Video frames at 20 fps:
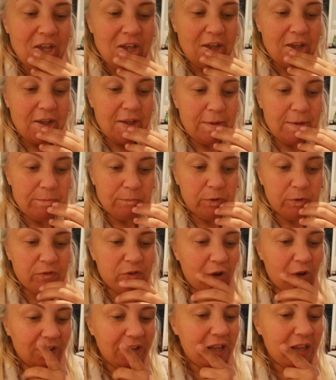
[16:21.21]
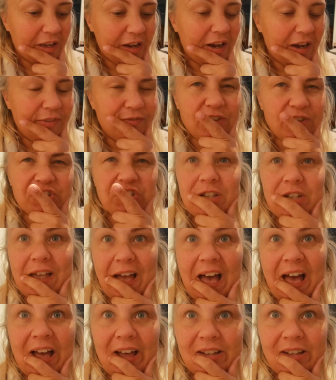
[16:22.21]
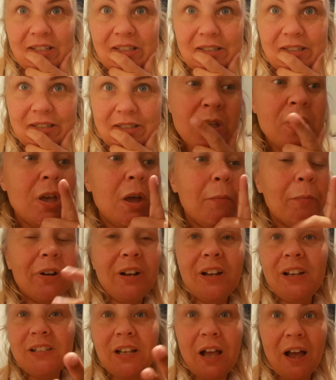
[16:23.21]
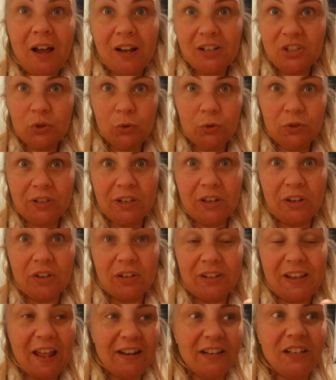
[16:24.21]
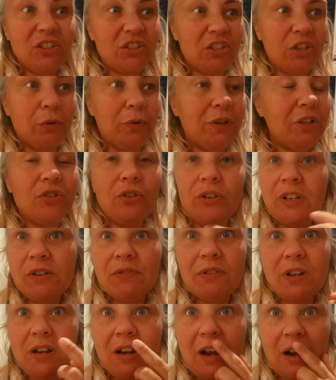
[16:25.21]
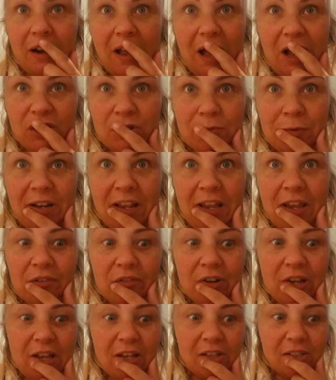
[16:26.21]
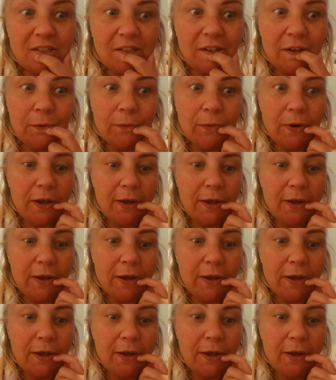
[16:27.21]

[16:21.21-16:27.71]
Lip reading: We've got an inkling that she has, but it is hard school to get into and it's not even in our catchment area. So